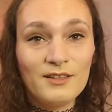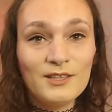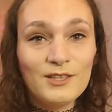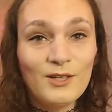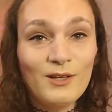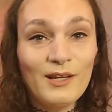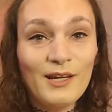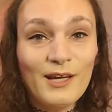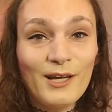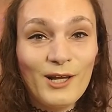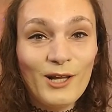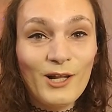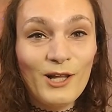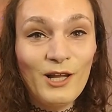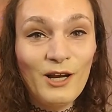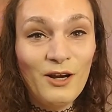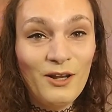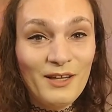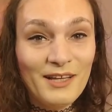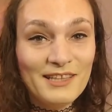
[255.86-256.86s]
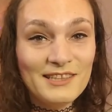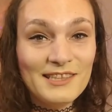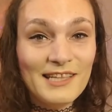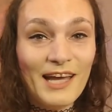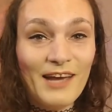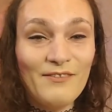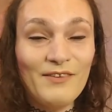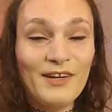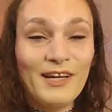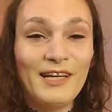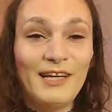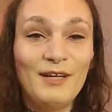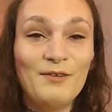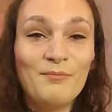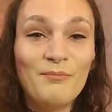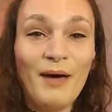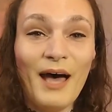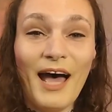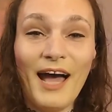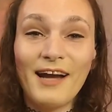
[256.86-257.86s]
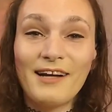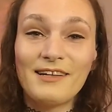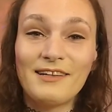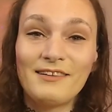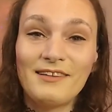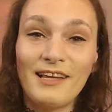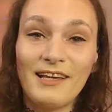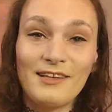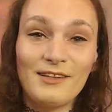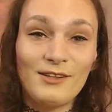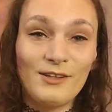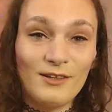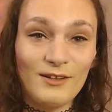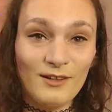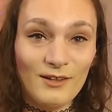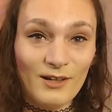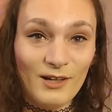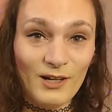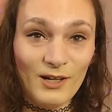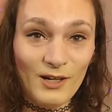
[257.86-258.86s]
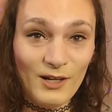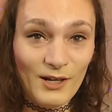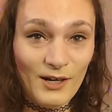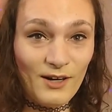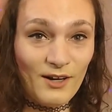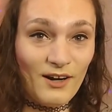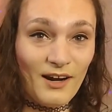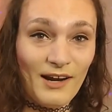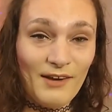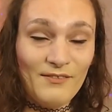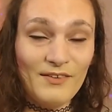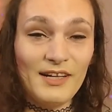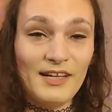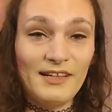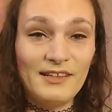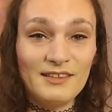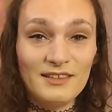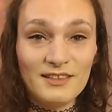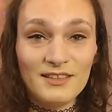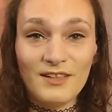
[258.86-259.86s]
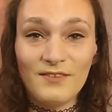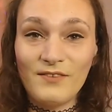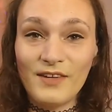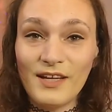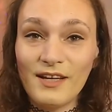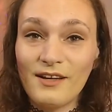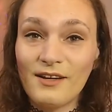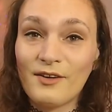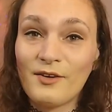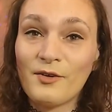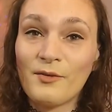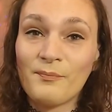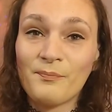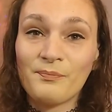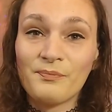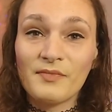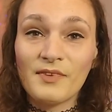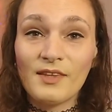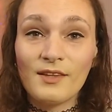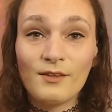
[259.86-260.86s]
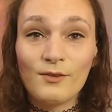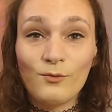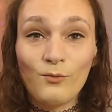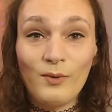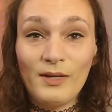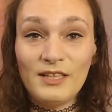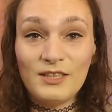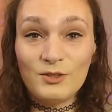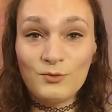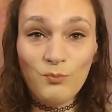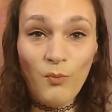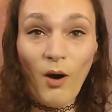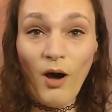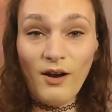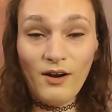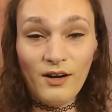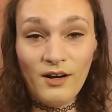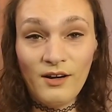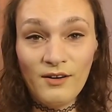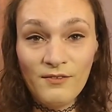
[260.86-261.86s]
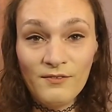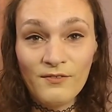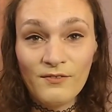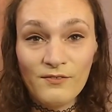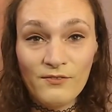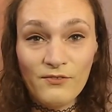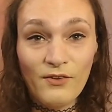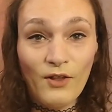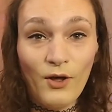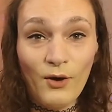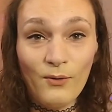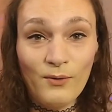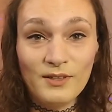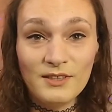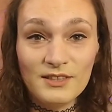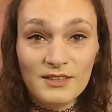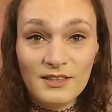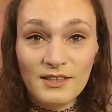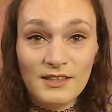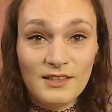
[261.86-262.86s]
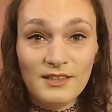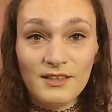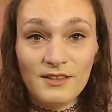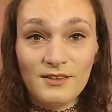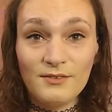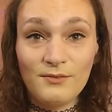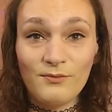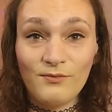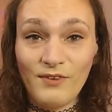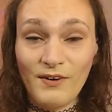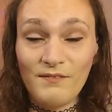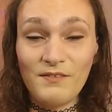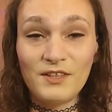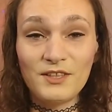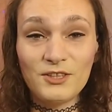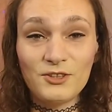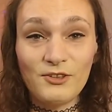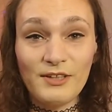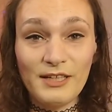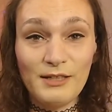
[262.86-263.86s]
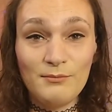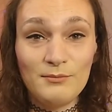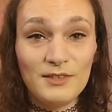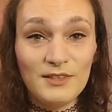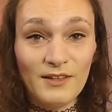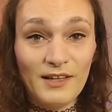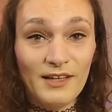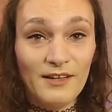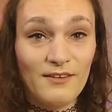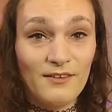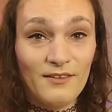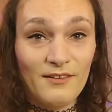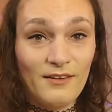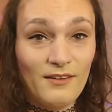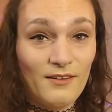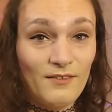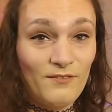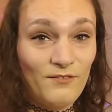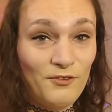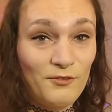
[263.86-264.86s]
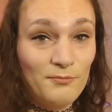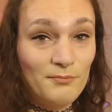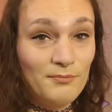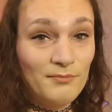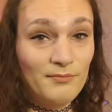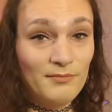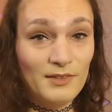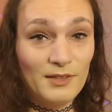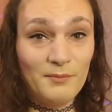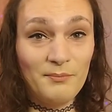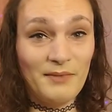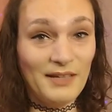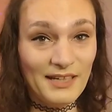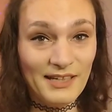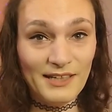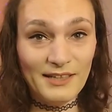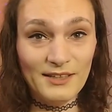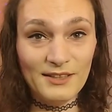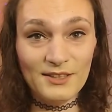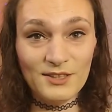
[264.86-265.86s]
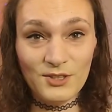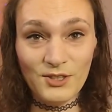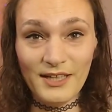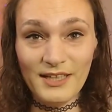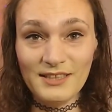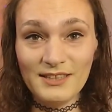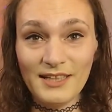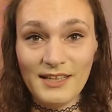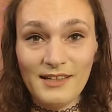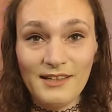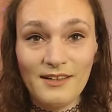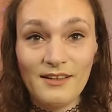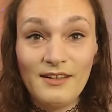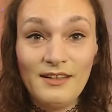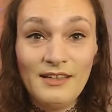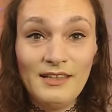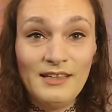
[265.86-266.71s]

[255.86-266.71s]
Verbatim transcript: so like clearly it's having an impact and like clear evidence of like wastewater flowing into the river streams like from the meat industry like